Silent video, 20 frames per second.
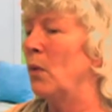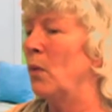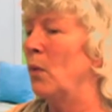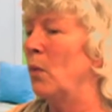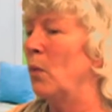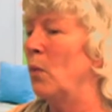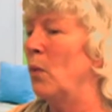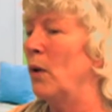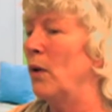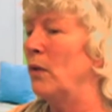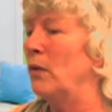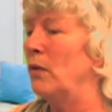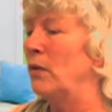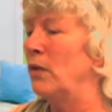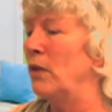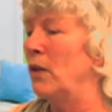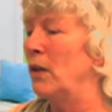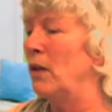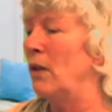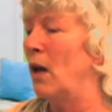Was
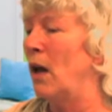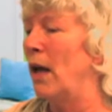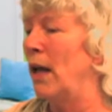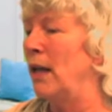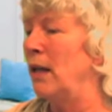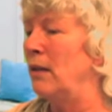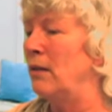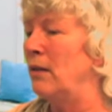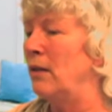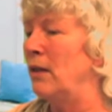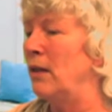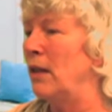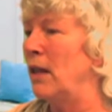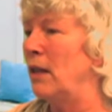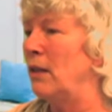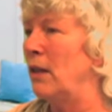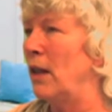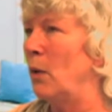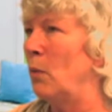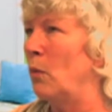the night
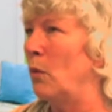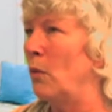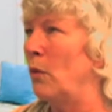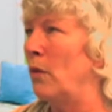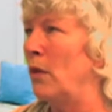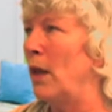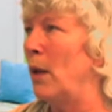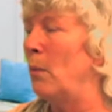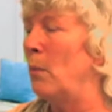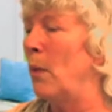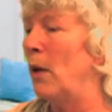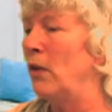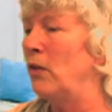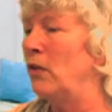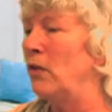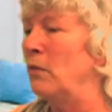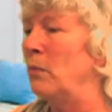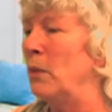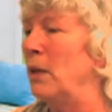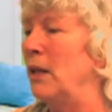that they
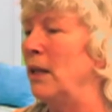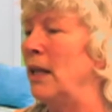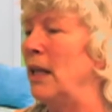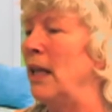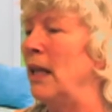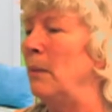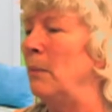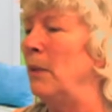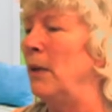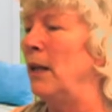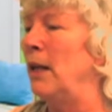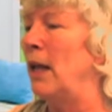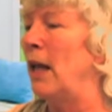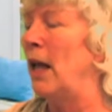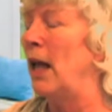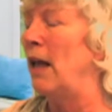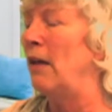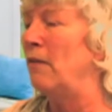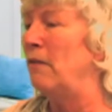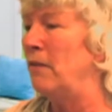must have been keeping
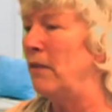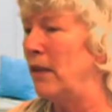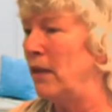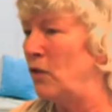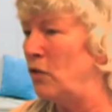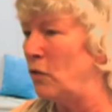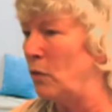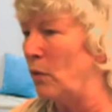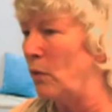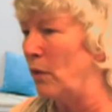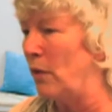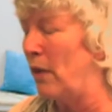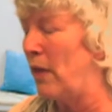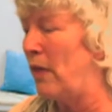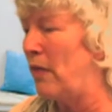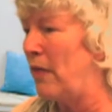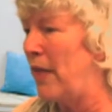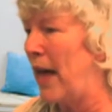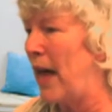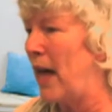a vigil
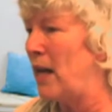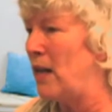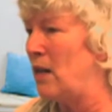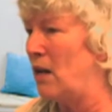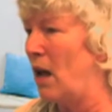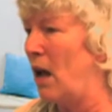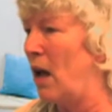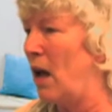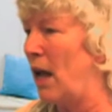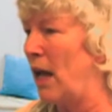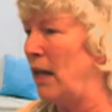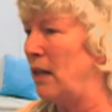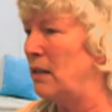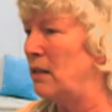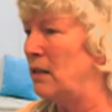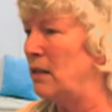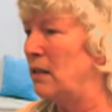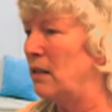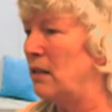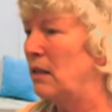that
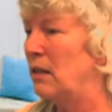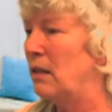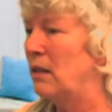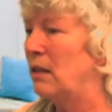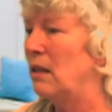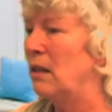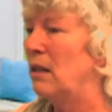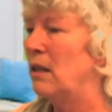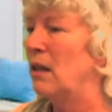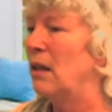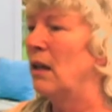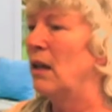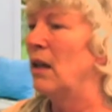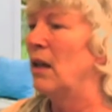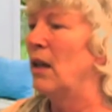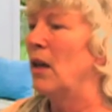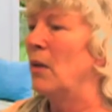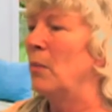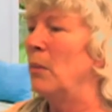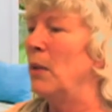night,
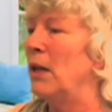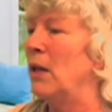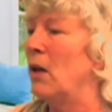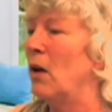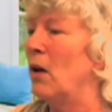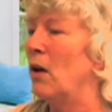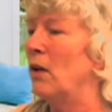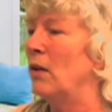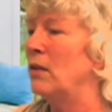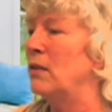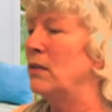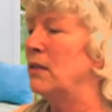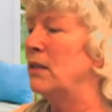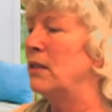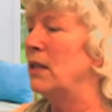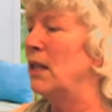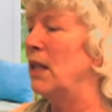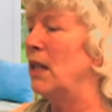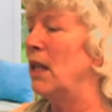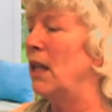
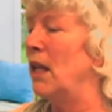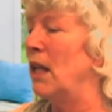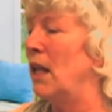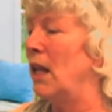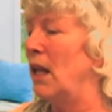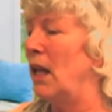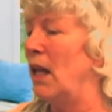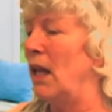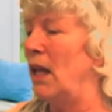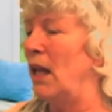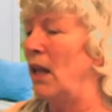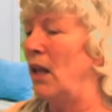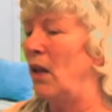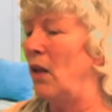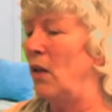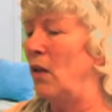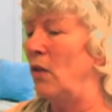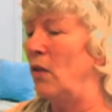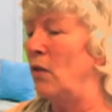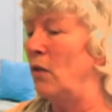because
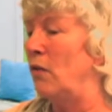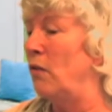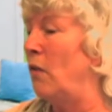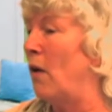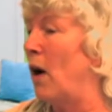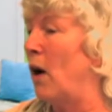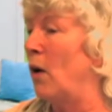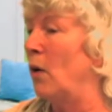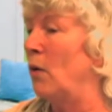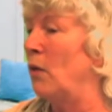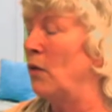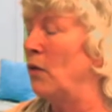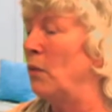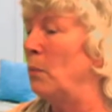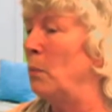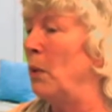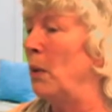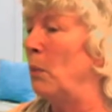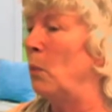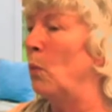the fires,
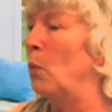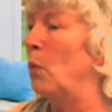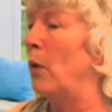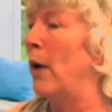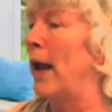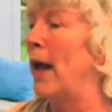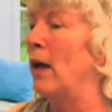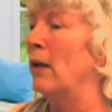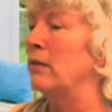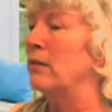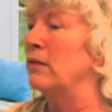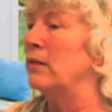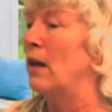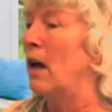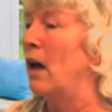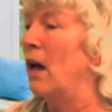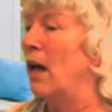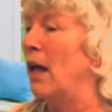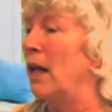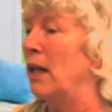people were
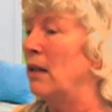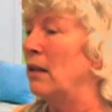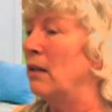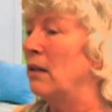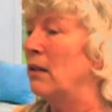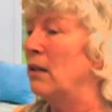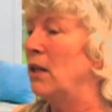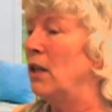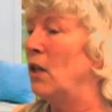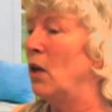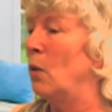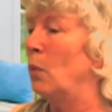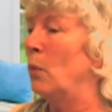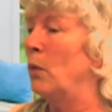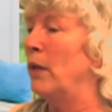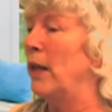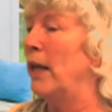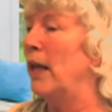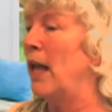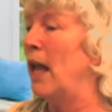outside. You know,
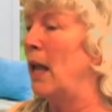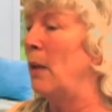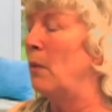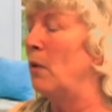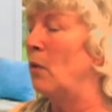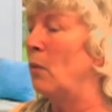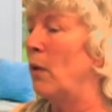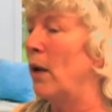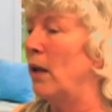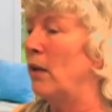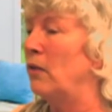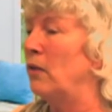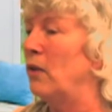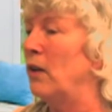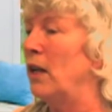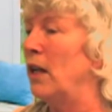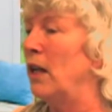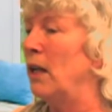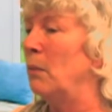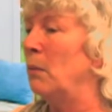when they came and arrested
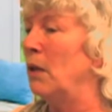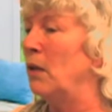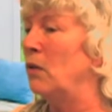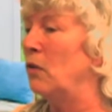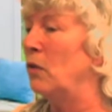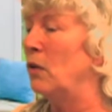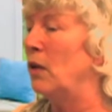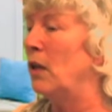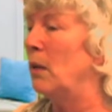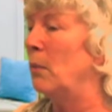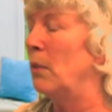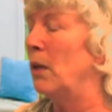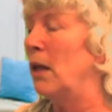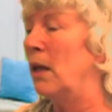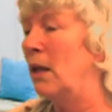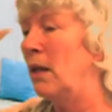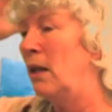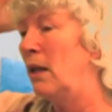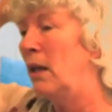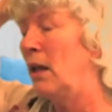him and took him
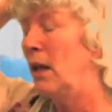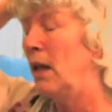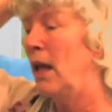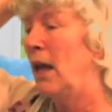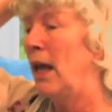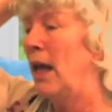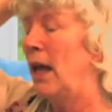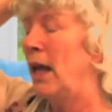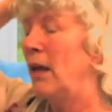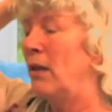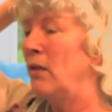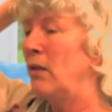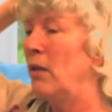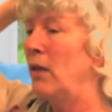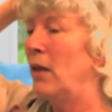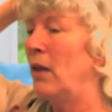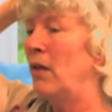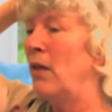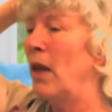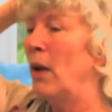in, and
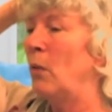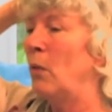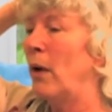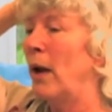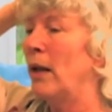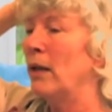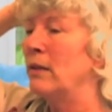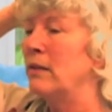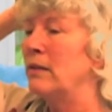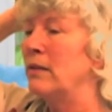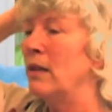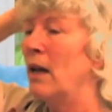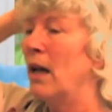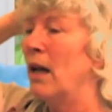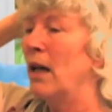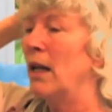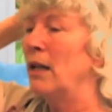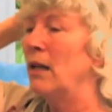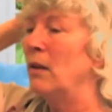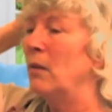they were
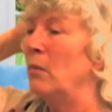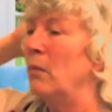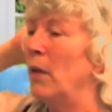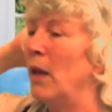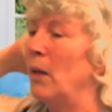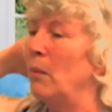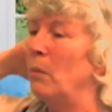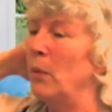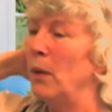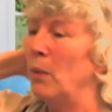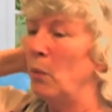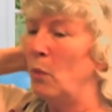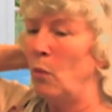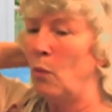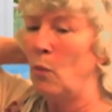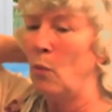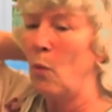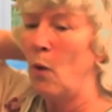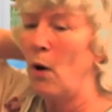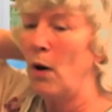outside, and people
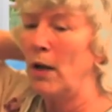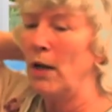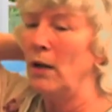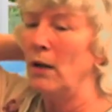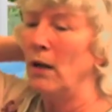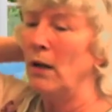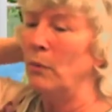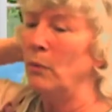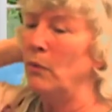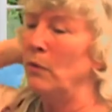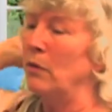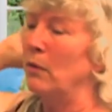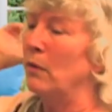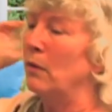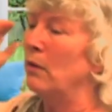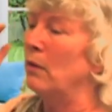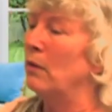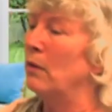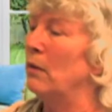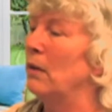were walking up
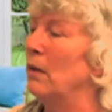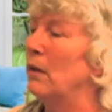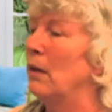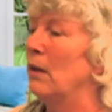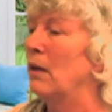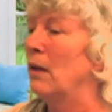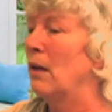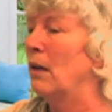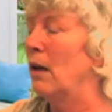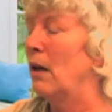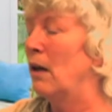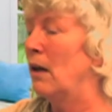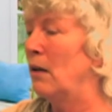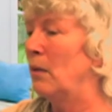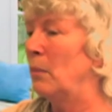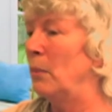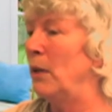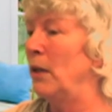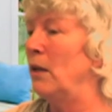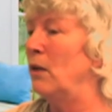to
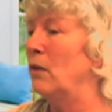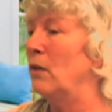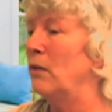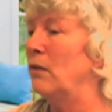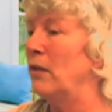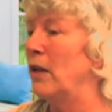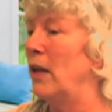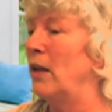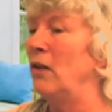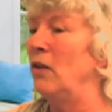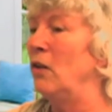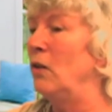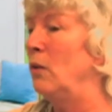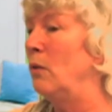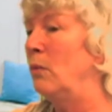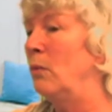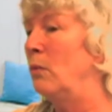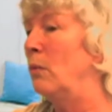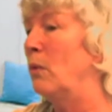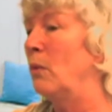Peter saying,
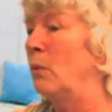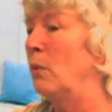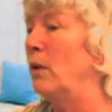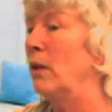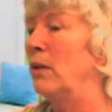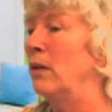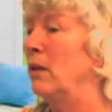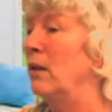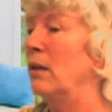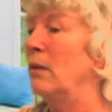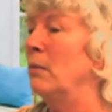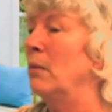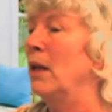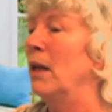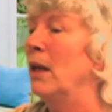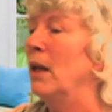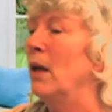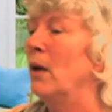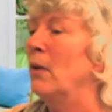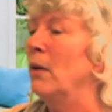you were with him.
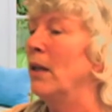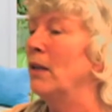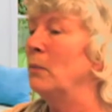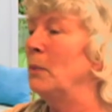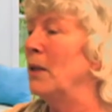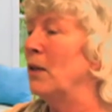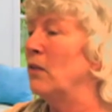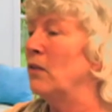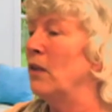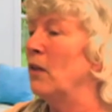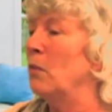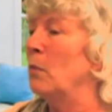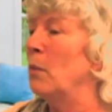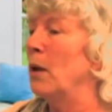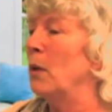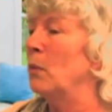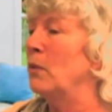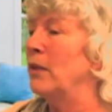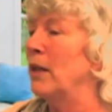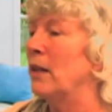Well, that's because
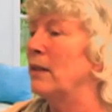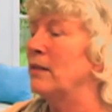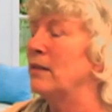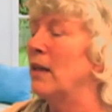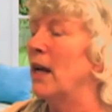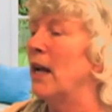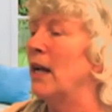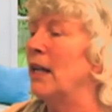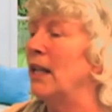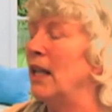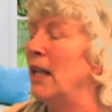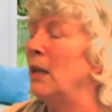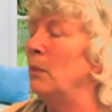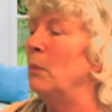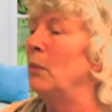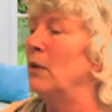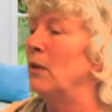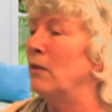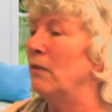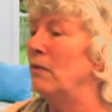everybody was outside
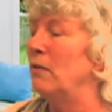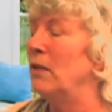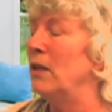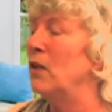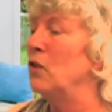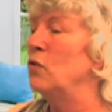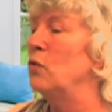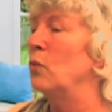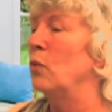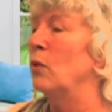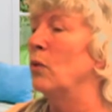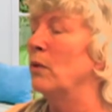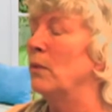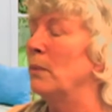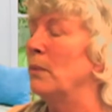keeping a vigil.